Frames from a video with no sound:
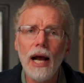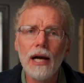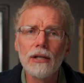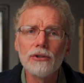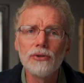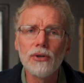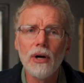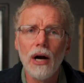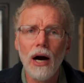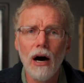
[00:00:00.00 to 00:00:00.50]

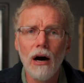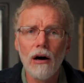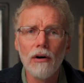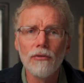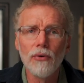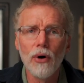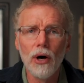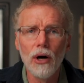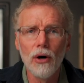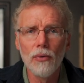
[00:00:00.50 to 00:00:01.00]
extra
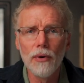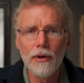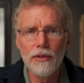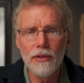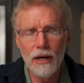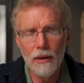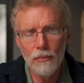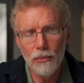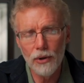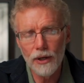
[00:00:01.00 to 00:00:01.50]
olive oil with
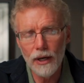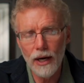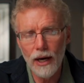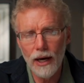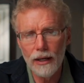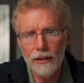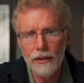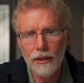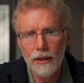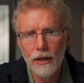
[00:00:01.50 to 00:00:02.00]
them or
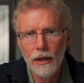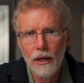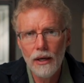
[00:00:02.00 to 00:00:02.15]
not.